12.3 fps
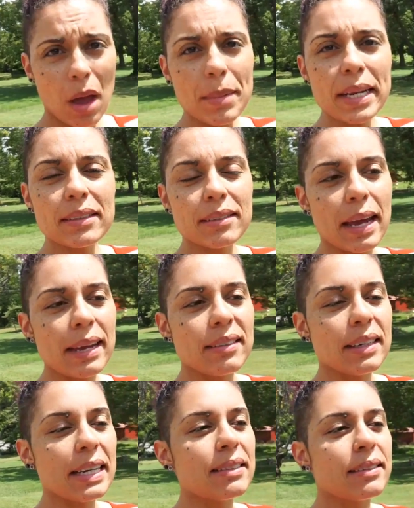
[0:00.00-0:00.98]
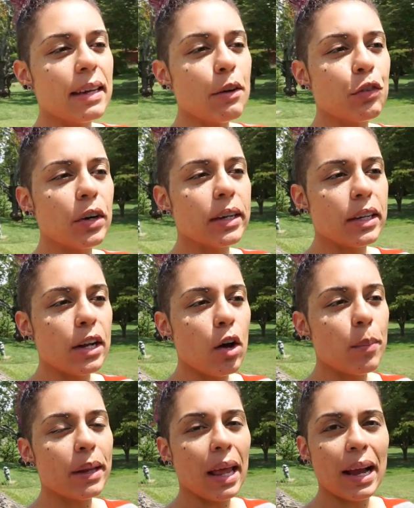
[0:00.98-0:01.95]
I mean, it's tasty, it's different, you
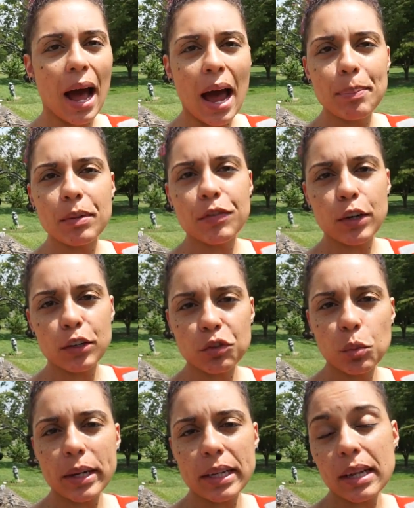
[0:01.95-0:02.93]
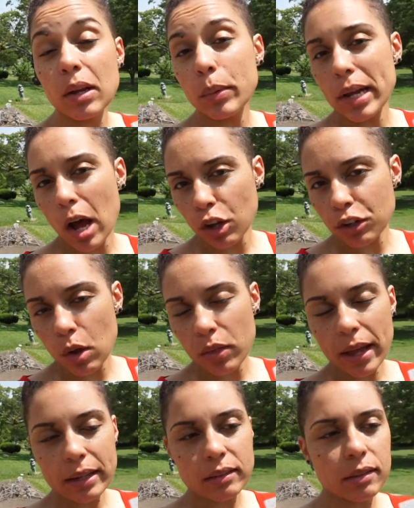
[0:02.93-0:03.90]
know, but like, I prefer sweet, and we all know
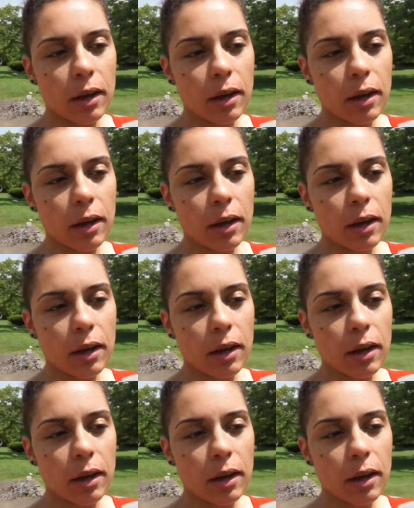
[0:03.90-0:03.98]
that.